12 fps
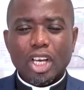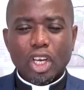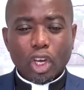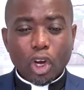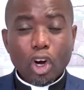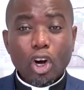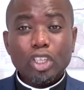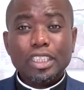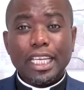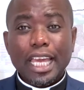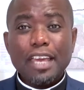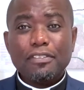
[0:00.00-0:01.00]

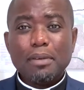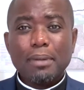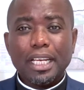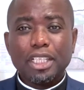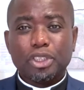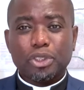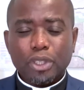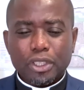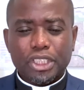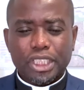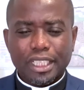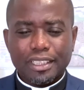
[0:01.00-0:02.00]
God gave him an
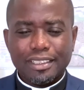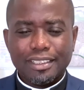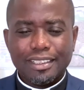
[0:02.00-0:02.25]
instruction